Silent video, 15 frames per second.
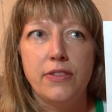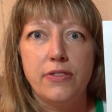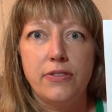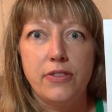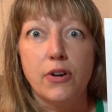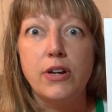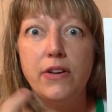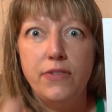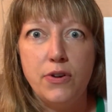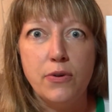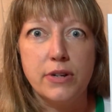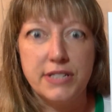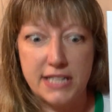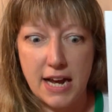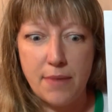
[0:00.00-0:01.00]
they'll give you a
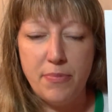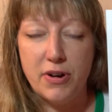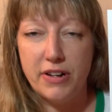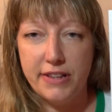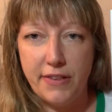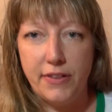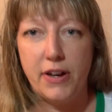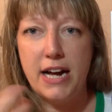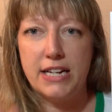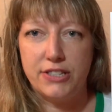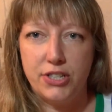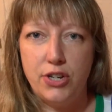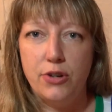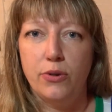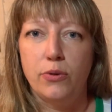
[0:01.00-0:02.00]
sample, and then they'll
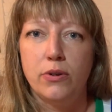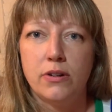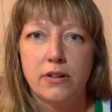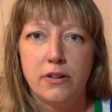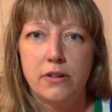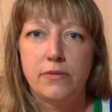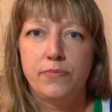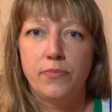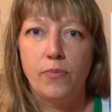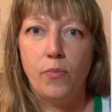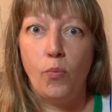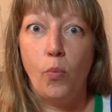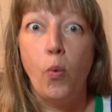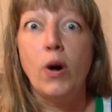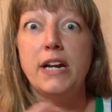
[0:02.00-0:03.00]
ask you,
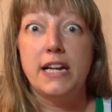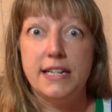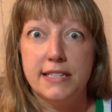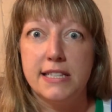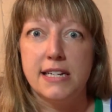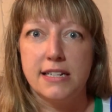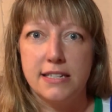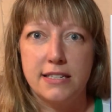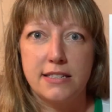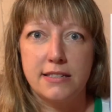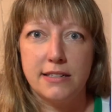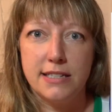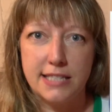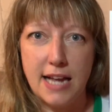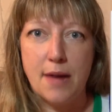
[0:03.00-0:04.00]
what is this
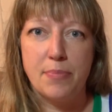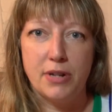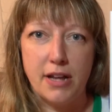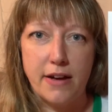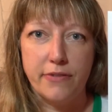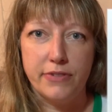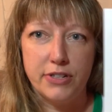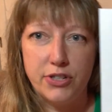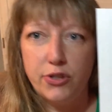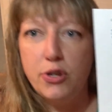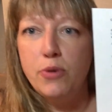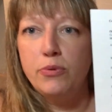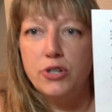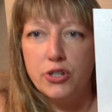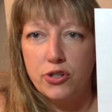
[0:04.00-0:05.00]
a sample of? And so you
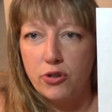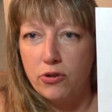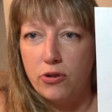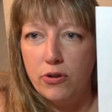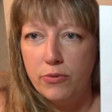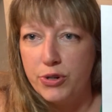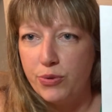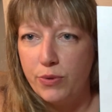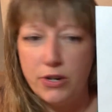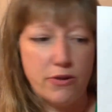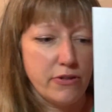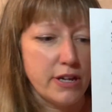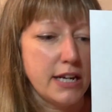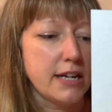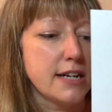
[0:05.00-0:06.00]
would just circle which one you
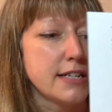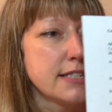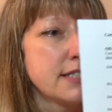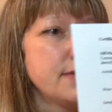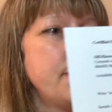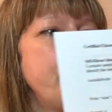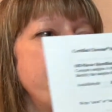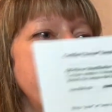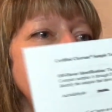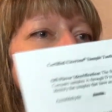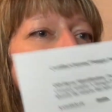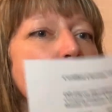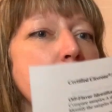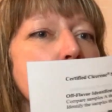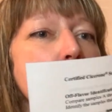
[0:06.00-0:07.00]
think it is.
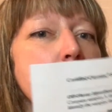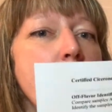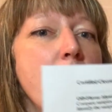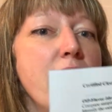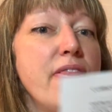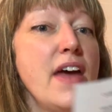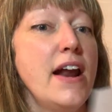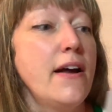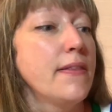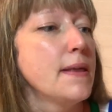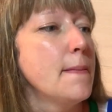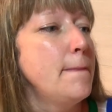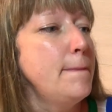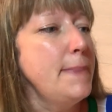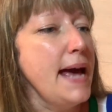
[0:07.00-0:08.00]
Then on
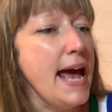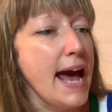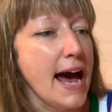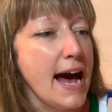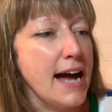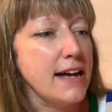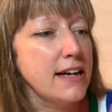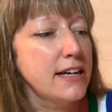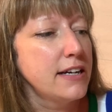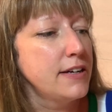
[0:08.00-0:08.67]
the back,